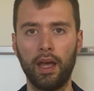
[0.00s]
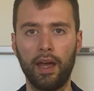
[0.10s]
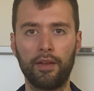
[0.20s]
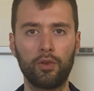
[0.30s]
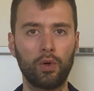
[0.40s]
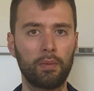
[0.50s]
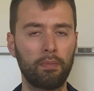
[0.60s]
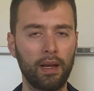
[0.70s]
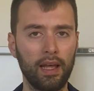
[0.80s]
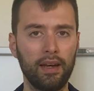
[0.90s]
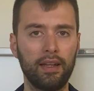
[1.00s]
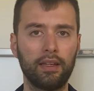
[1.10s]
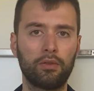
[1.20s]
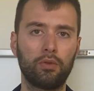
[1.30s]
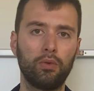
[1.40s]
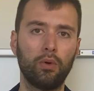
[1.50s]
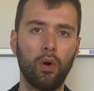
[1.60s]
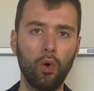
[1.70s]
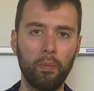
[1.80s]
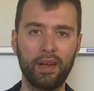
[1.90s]
and you are planning to
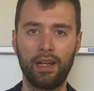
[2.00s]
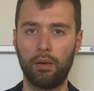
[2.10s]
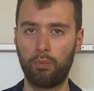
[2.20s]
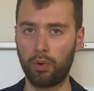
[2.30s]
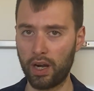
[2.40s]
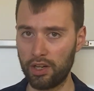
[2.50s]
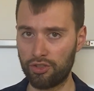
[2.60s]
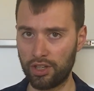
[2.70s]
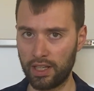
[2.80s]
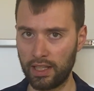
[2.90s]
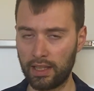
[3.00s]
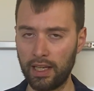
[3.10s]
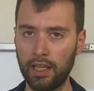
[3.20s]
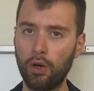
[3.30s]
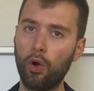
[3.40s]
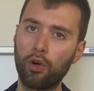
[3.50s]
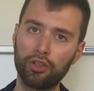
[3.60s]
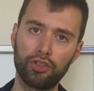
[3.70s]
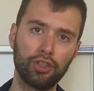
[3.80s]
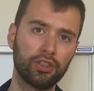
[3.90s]
open a branch in Italy,
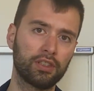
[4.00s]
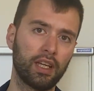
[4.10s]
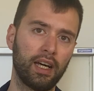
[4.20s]
or just